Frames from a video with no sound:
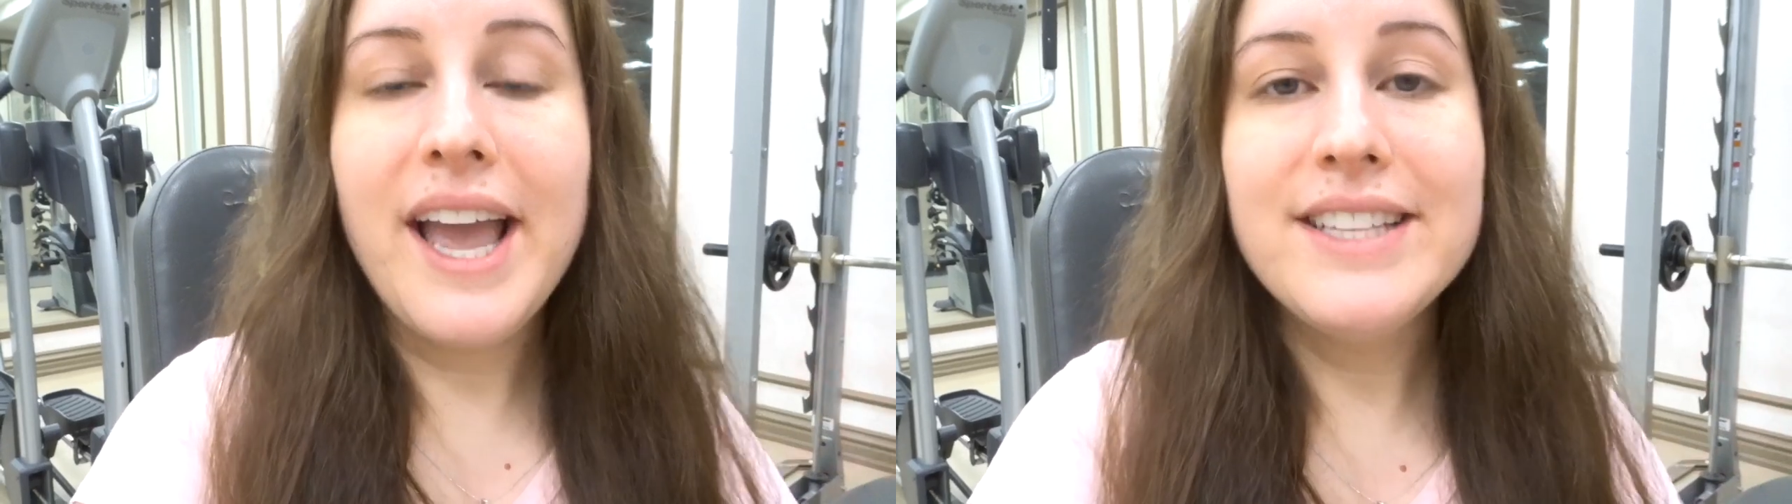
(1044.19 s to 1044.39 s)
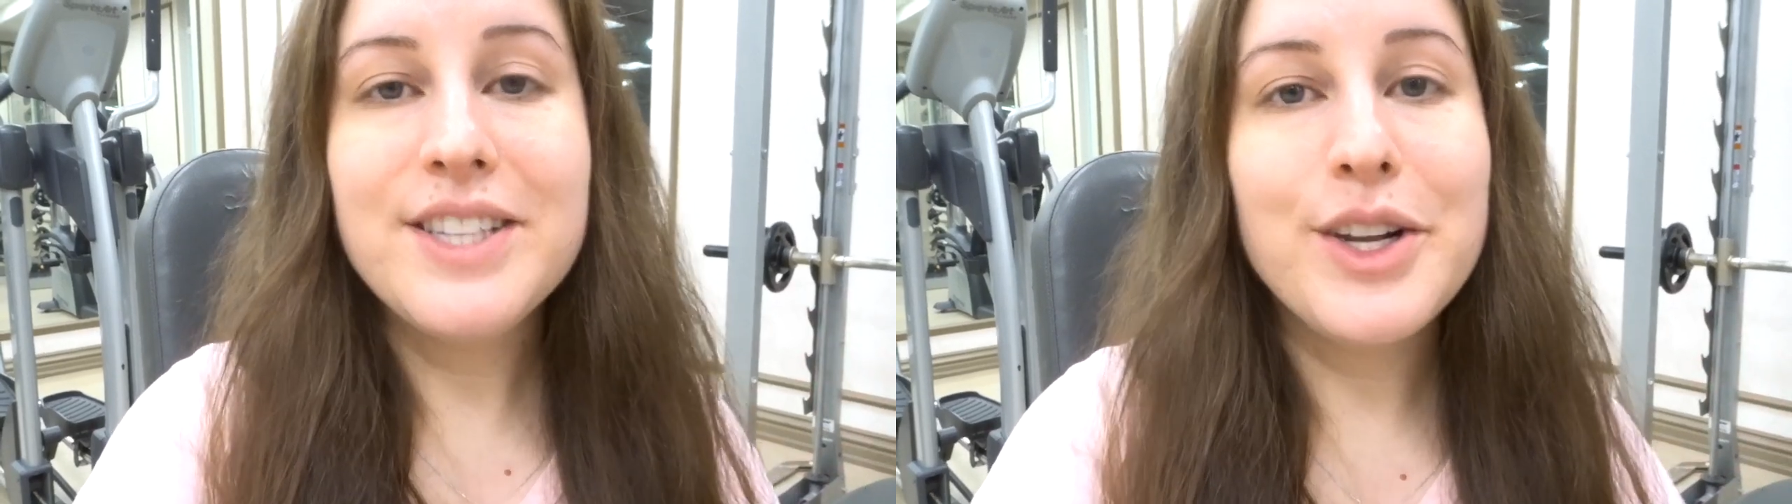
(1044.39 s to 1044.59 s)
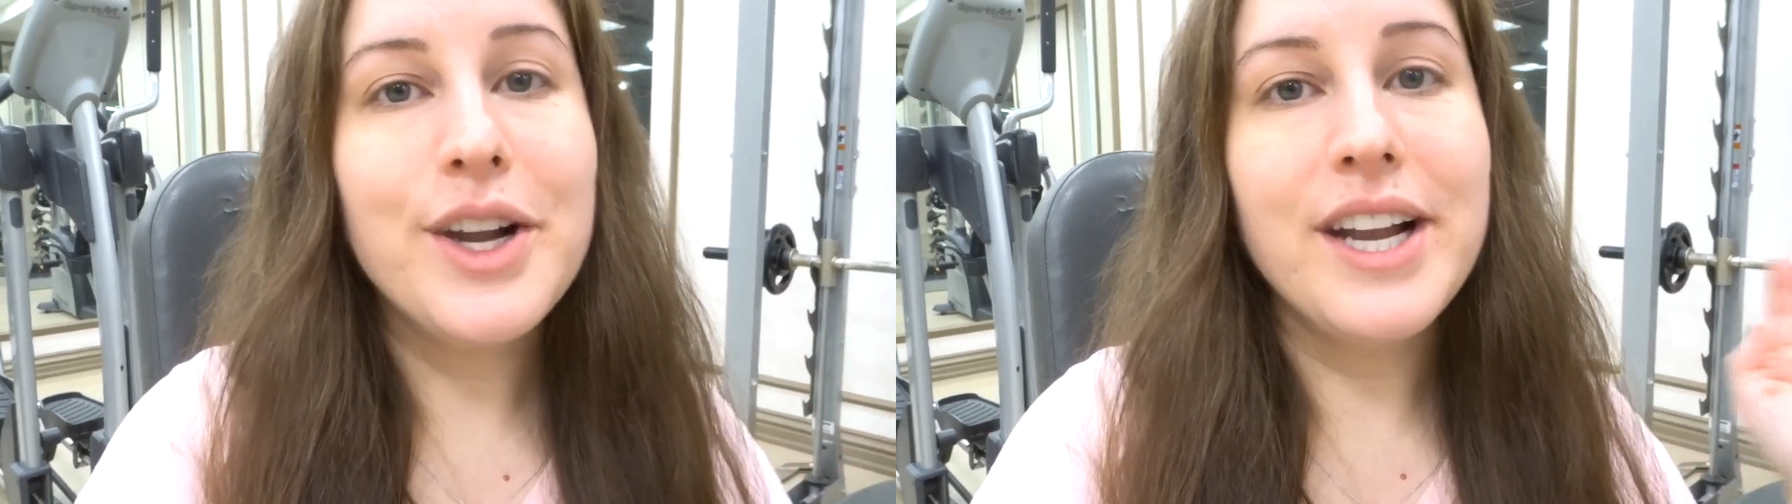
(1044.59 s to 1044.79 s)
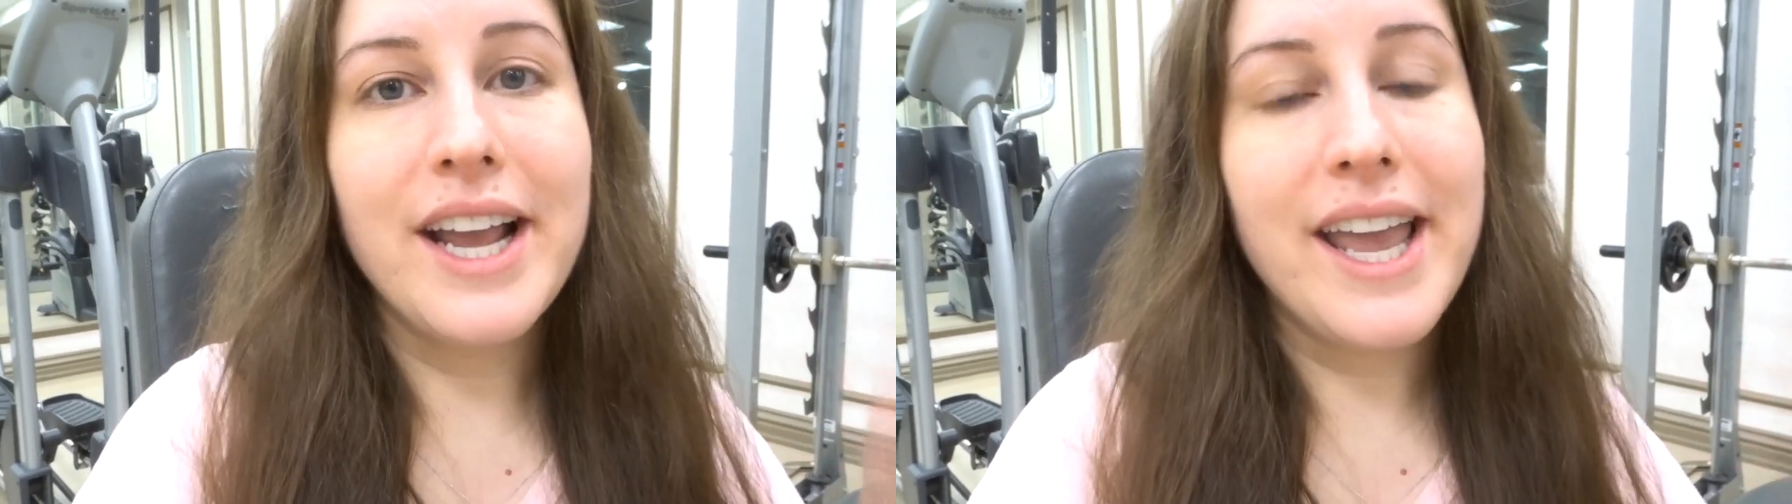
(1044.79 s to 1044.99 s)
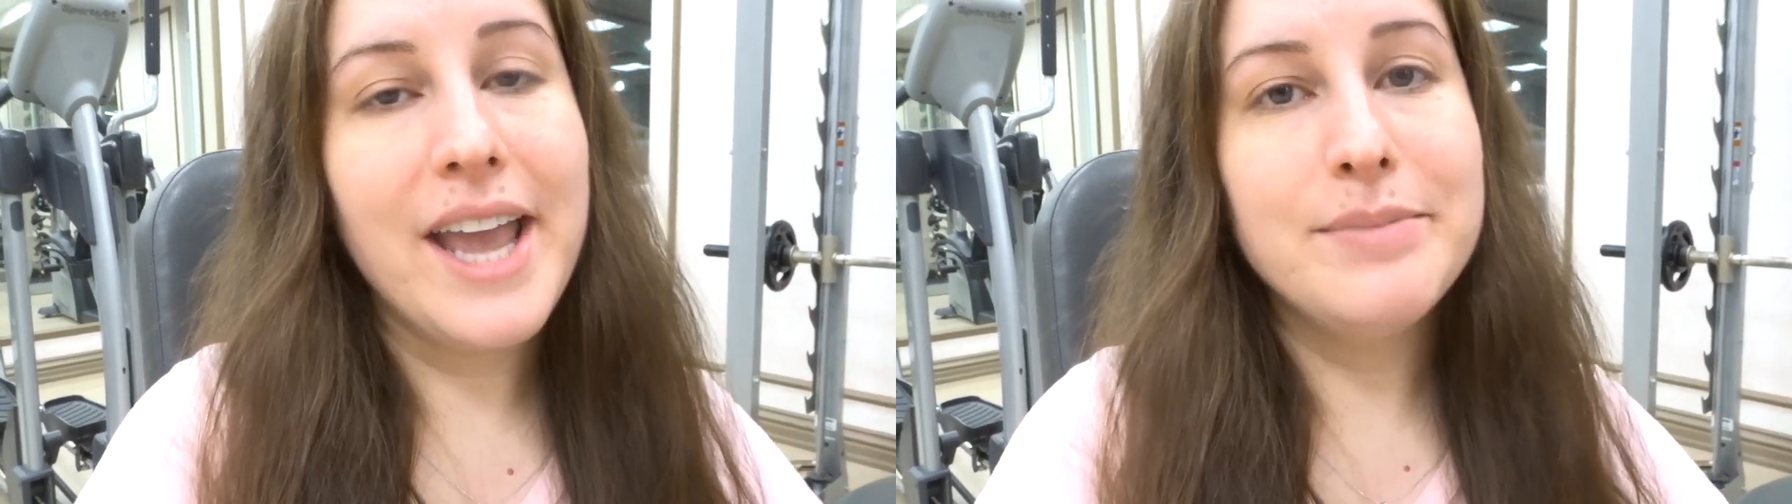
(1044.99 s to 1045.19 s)
ate dinner and I
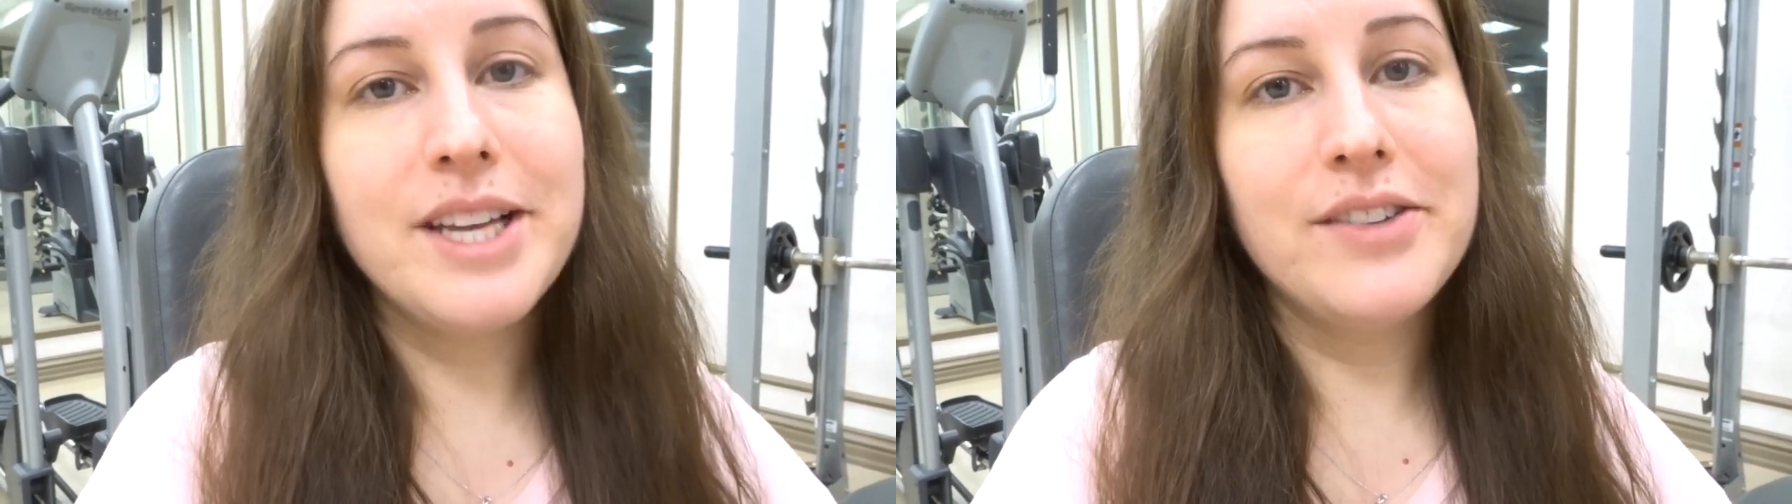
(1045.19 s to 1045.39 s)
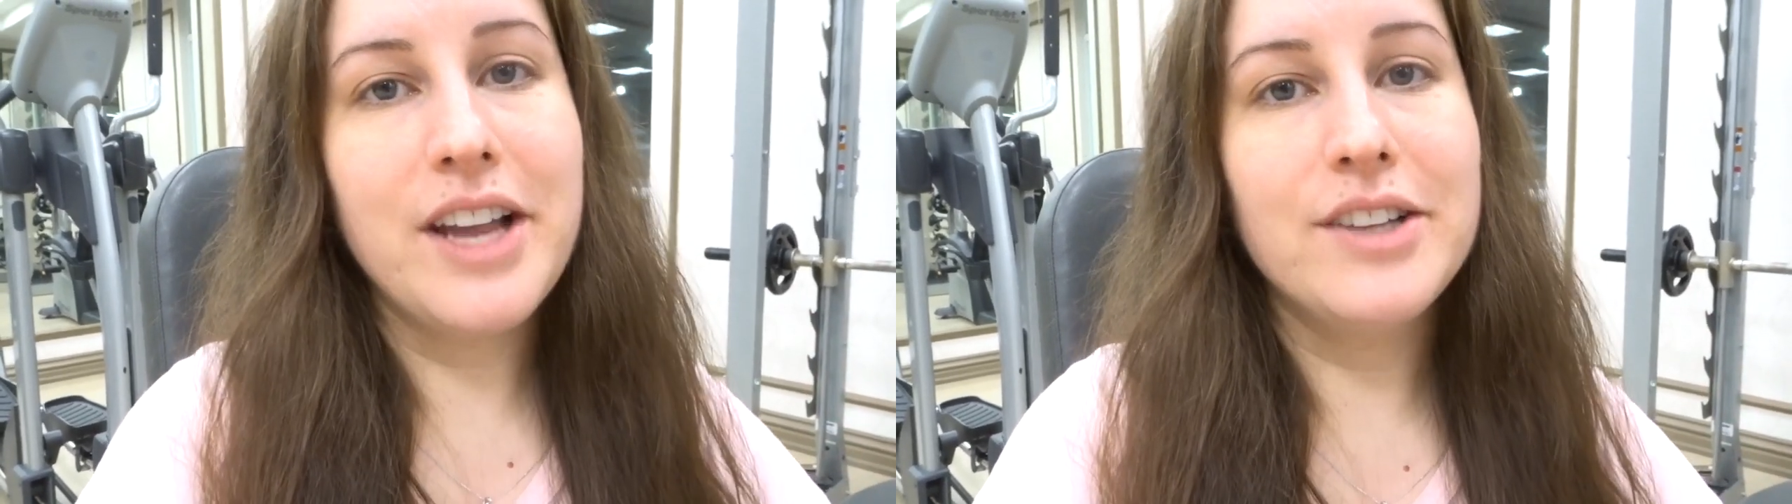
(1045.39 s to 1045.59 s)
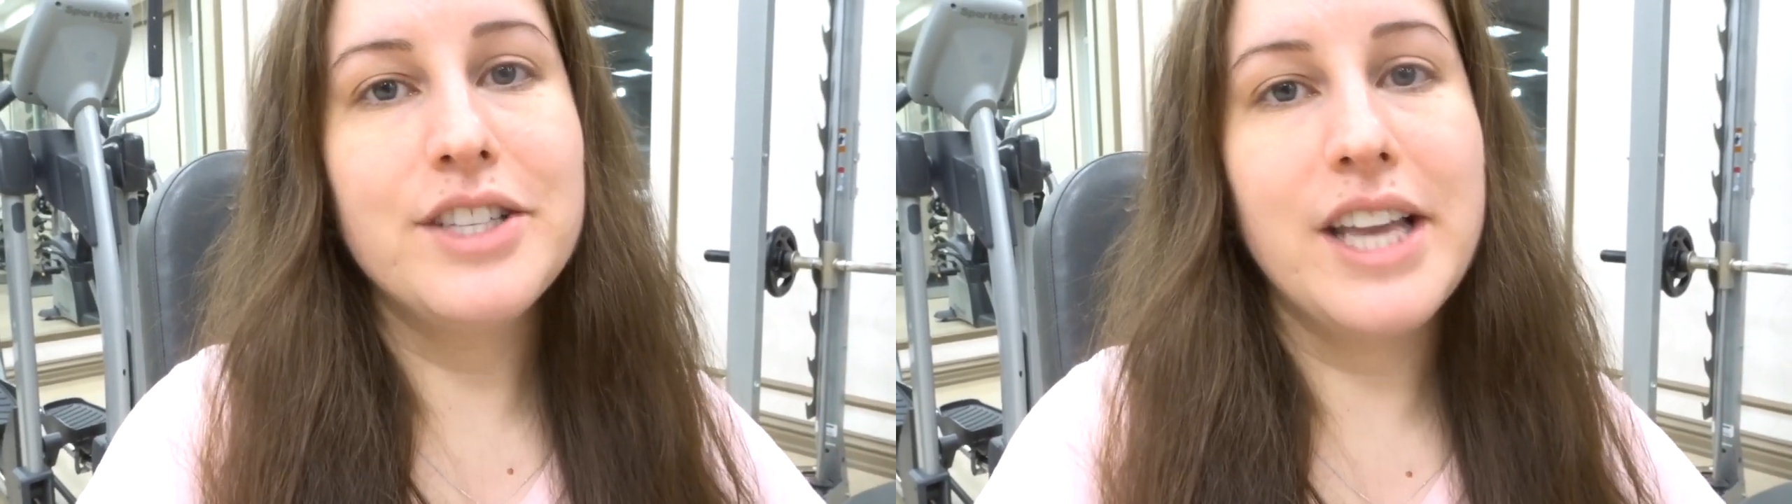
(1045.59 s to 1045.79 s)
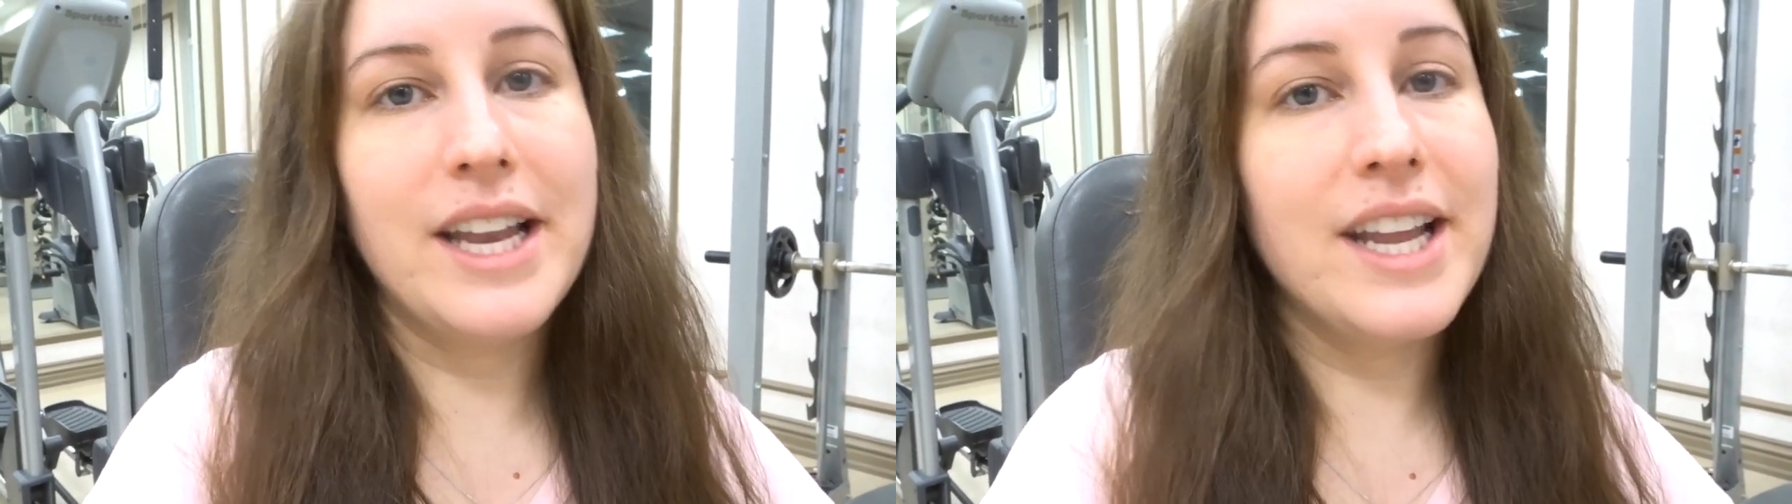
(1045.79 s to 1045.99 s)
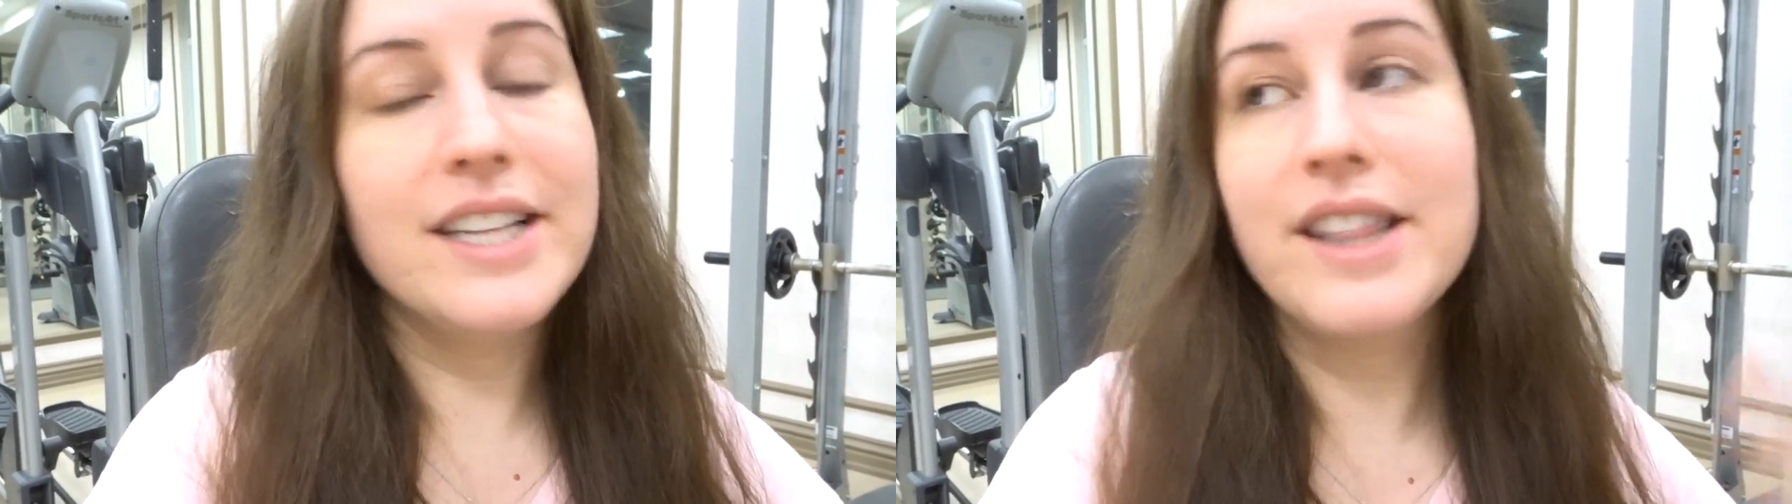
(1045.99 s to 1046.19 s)
came down now to get it.